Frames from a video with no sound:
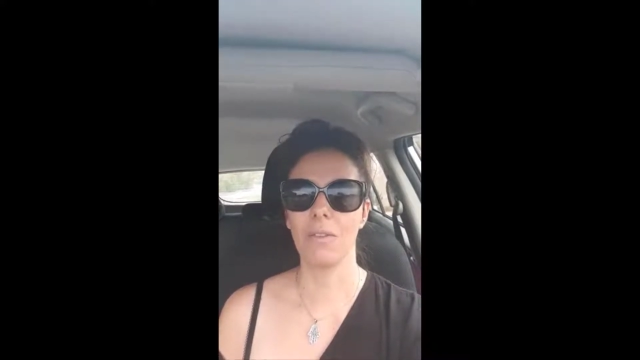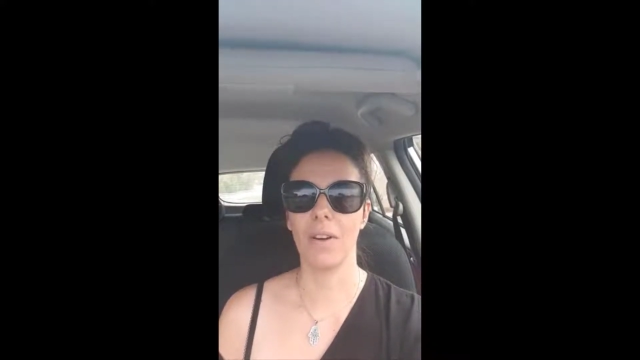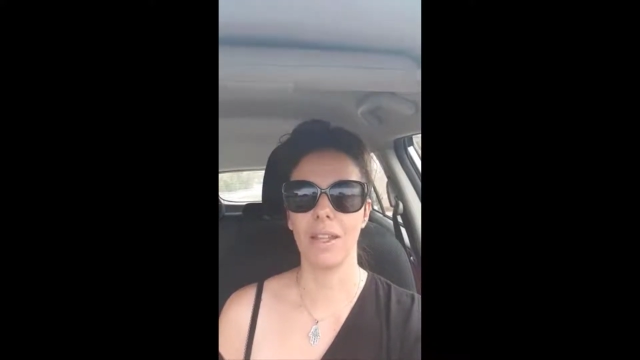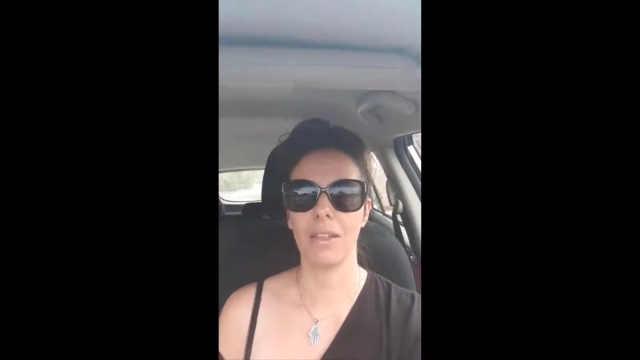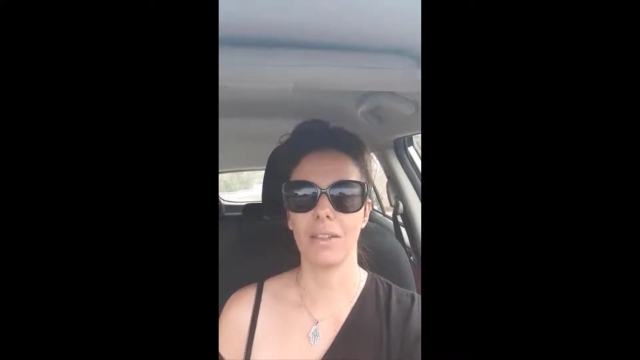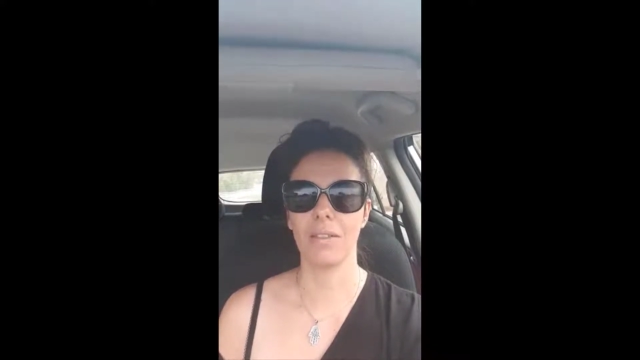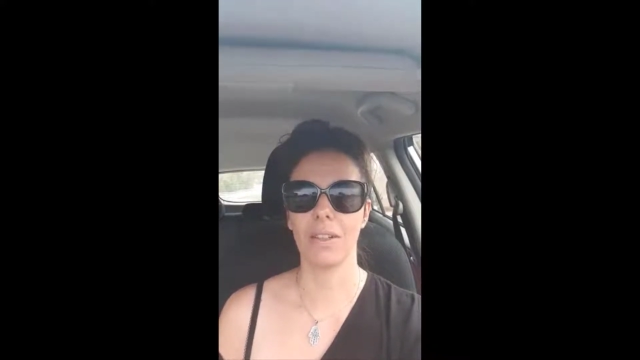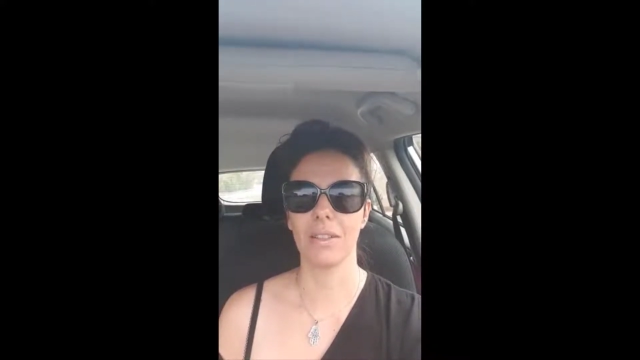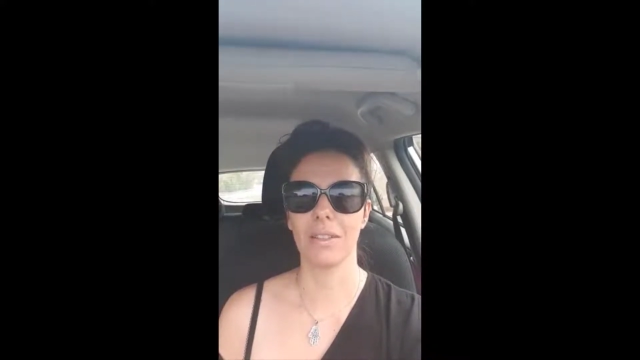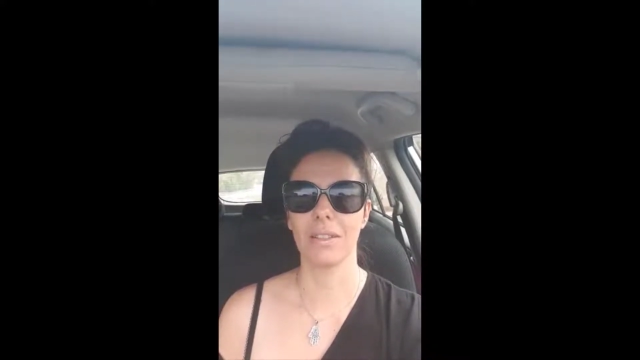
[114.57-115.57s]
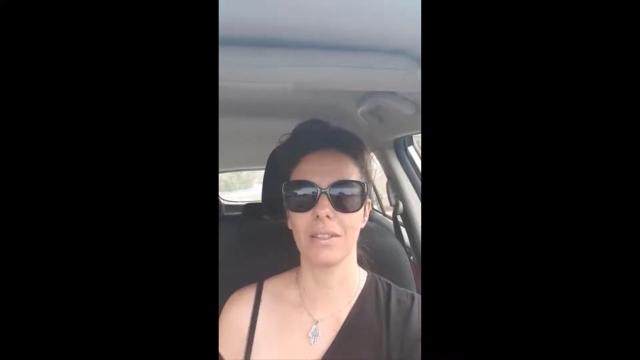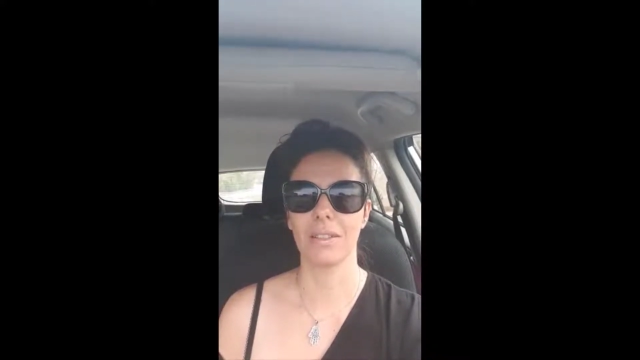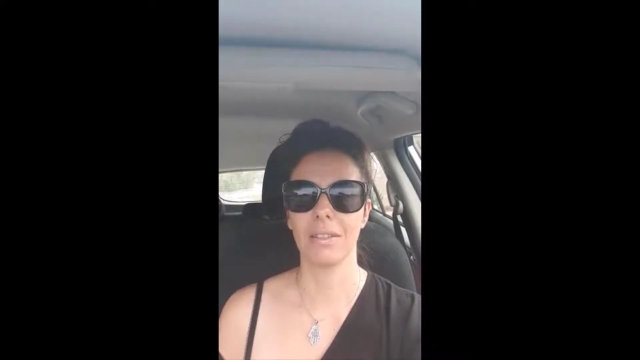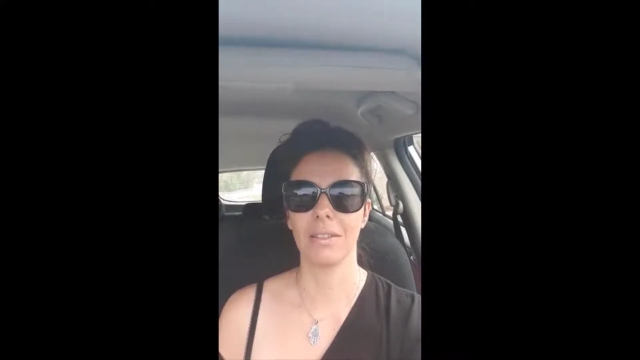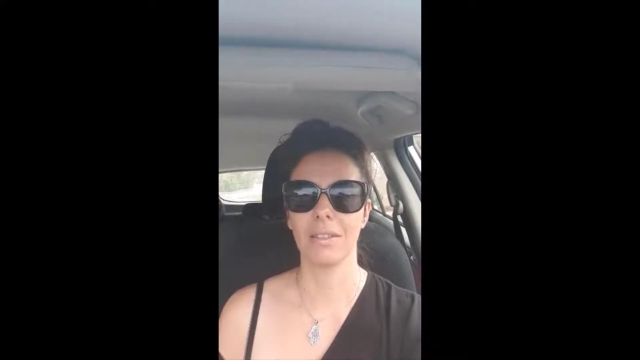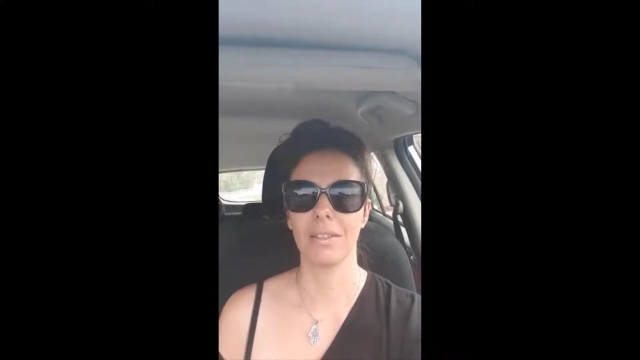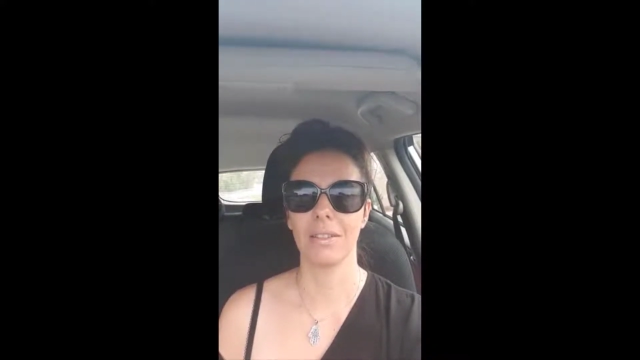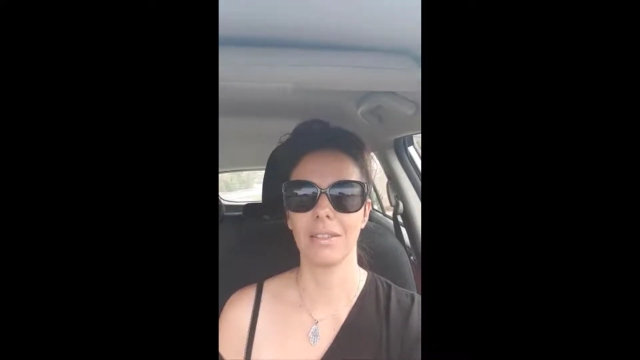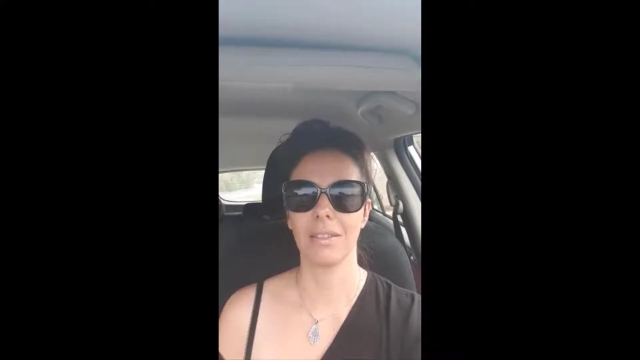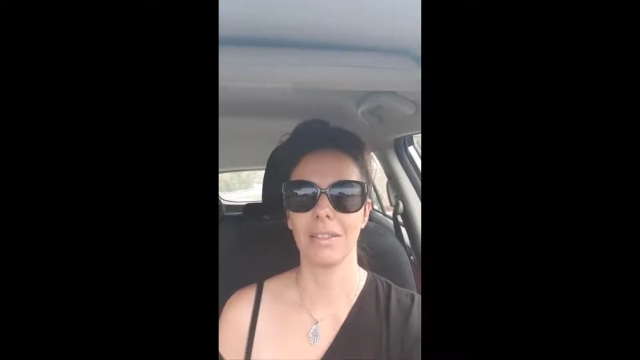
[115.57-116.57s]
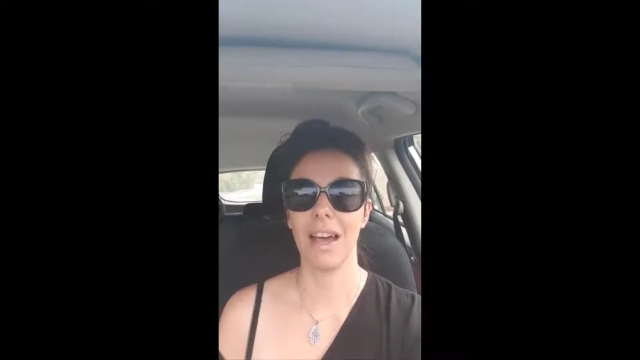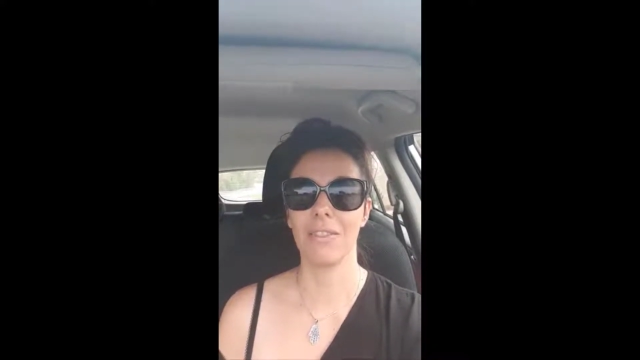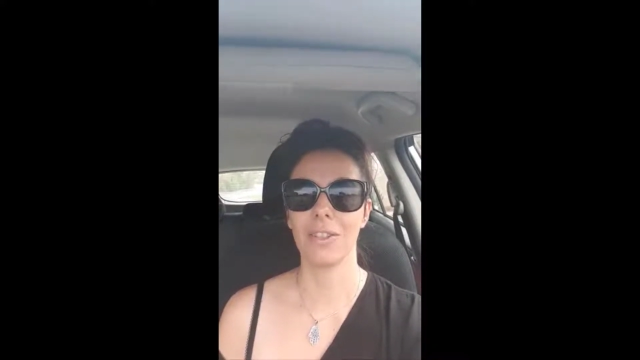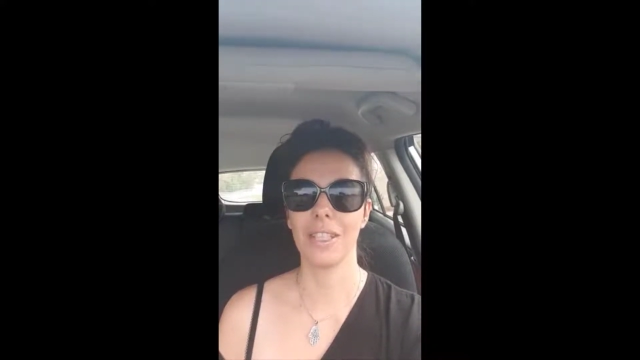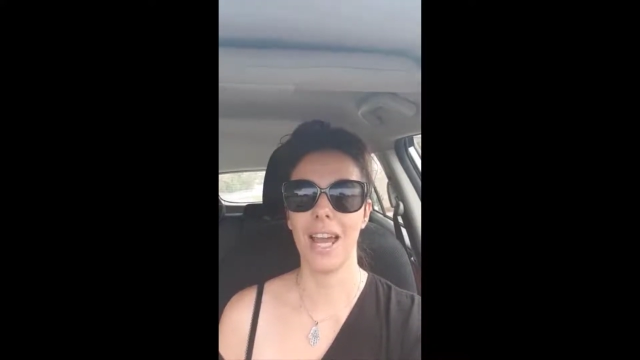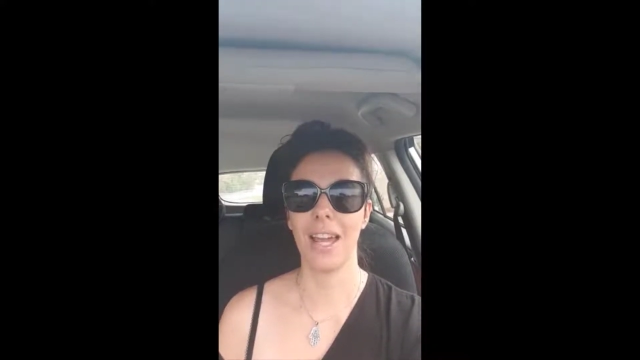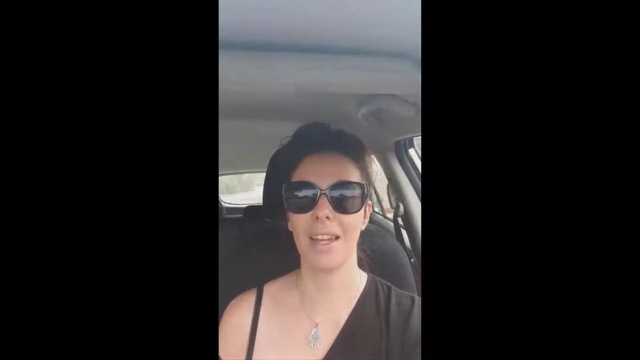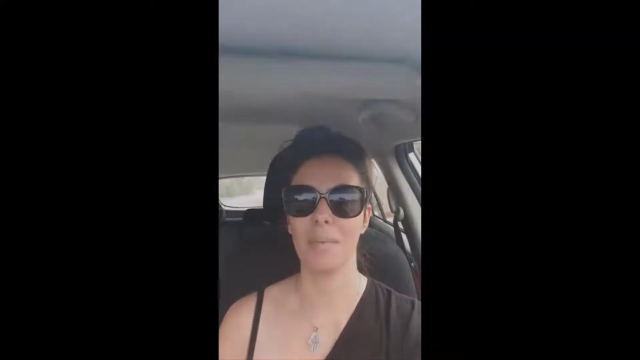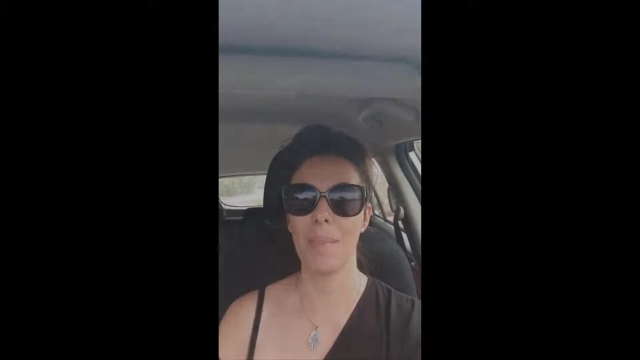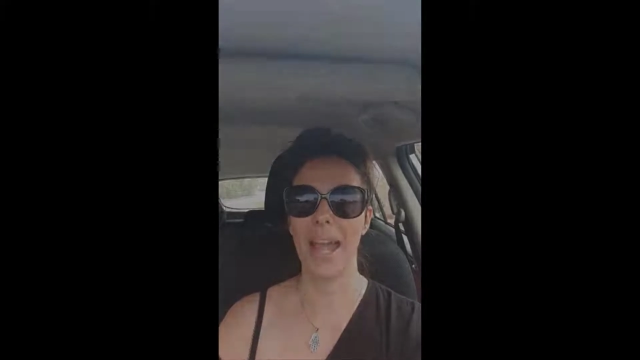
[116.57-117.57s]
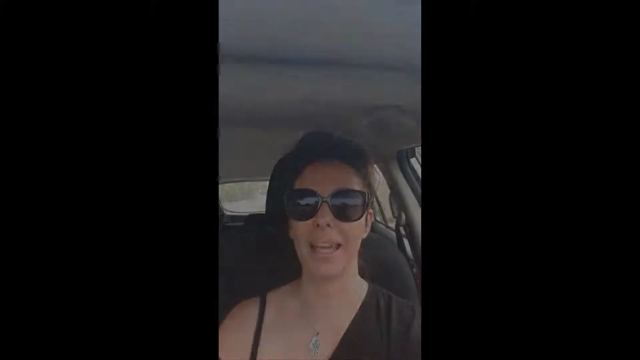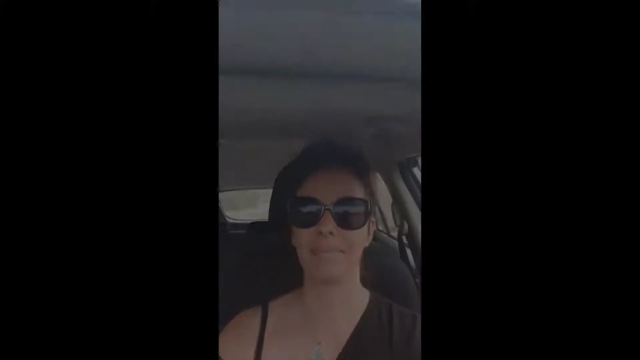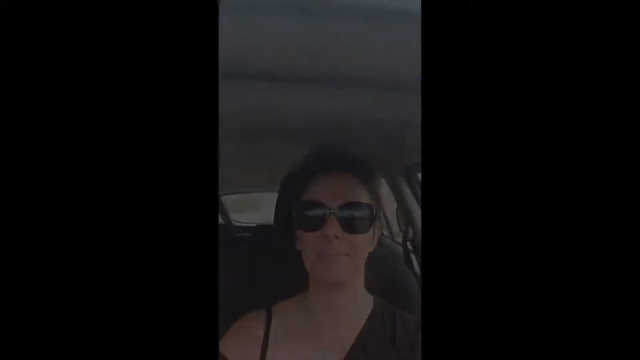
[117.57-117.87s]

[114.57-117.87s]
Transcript: fight the universe. Have a good day. Bye.